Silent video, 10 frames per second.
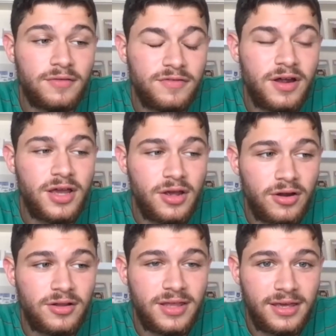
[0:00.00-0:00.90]
very
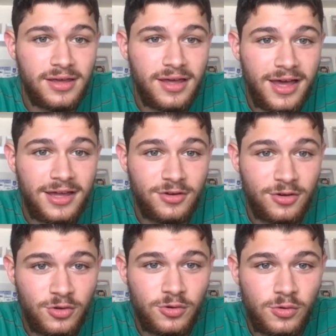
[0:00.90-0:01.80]
early I
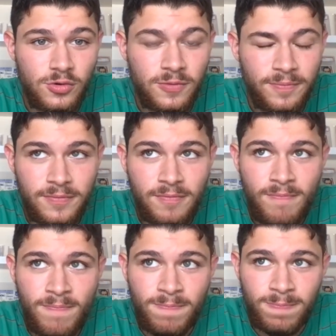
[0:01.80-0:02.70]
knew
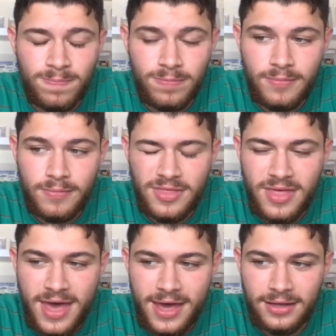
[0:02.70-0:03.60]

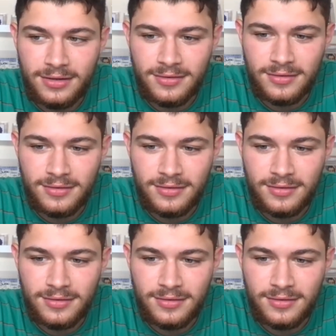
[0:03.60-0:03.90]
that